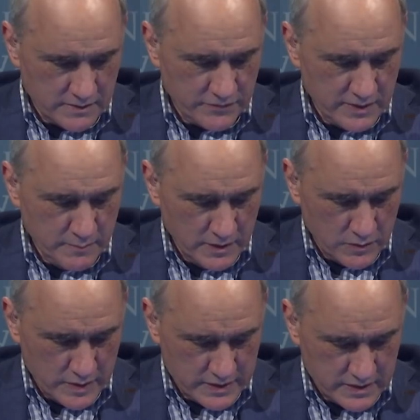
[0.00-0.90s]
a few more
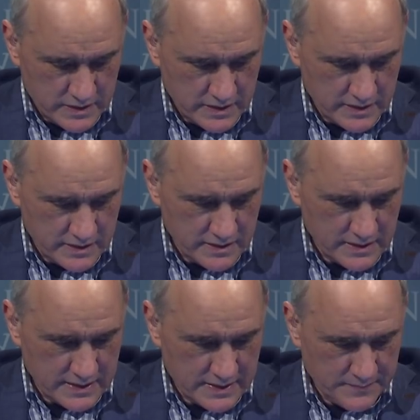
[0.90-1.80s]
questions
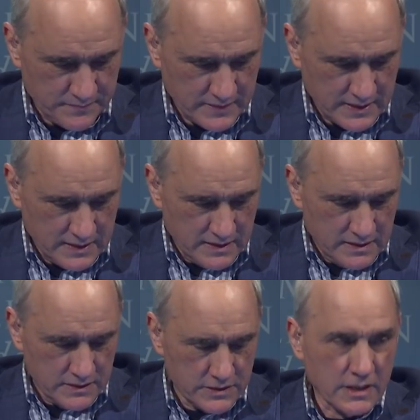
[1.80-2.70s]
here.
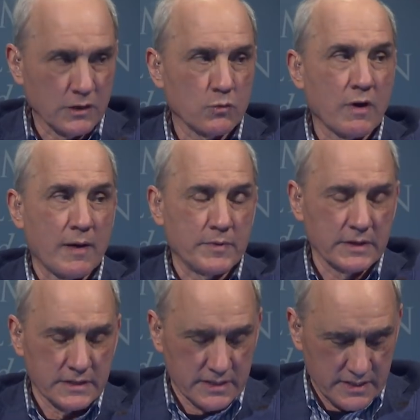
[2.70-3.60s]
Doug
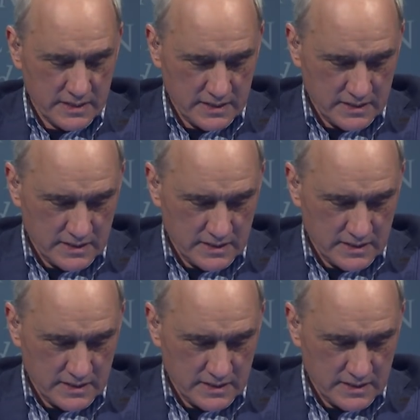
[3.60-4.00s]
Roberts,